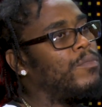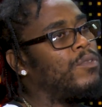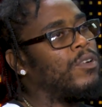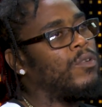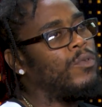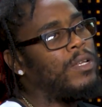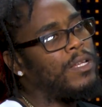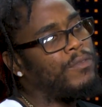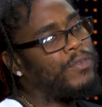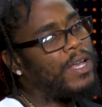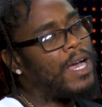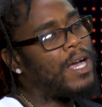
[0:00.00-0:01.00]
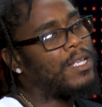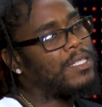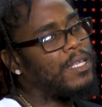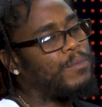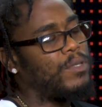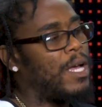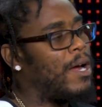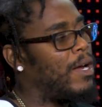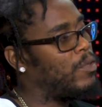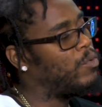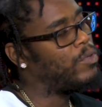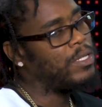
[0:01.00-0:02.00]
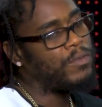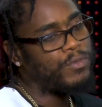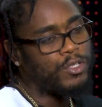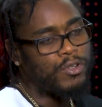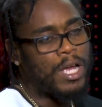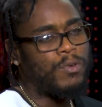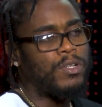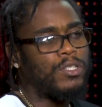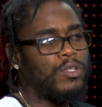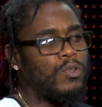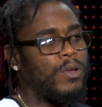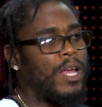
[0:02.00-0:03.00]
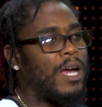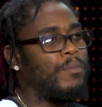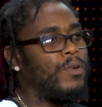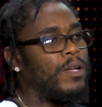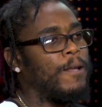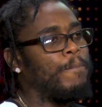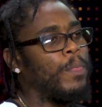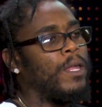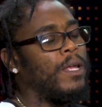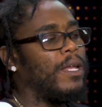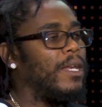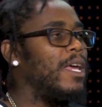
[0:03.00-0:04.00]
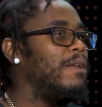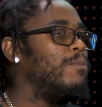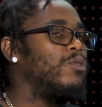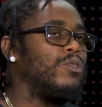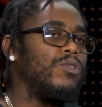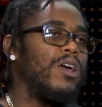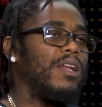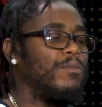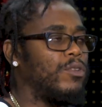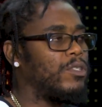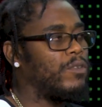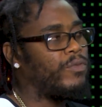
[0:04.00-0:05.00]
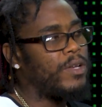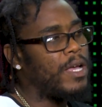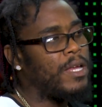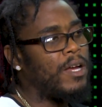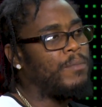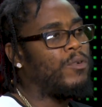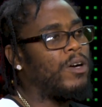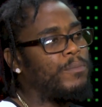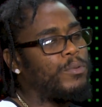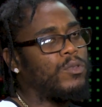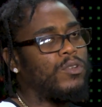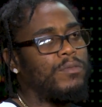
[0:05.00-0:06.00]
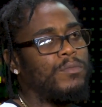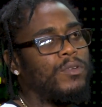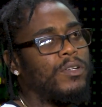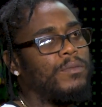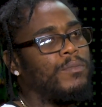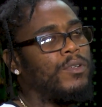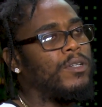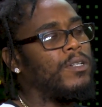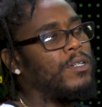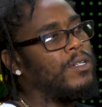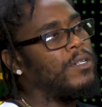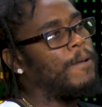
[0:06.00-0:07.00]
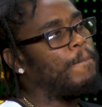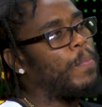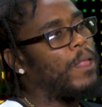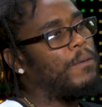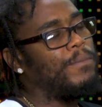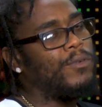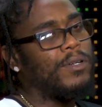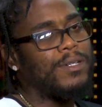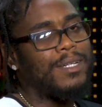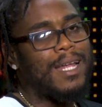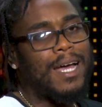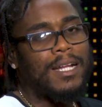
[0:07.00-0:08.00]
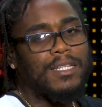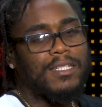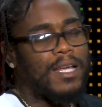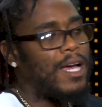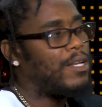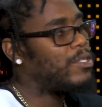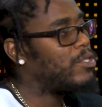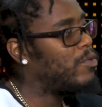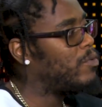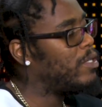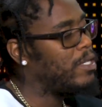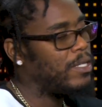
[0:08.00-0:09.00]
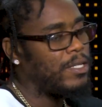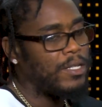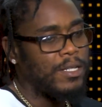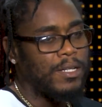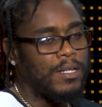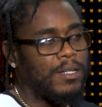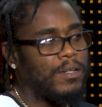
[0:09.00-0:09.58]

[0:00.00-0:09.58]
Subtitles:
more willing to accept, say, all right, willing to try with the sound that you bring, then we do that more. So for that year, I want to put out more dancehall sounding.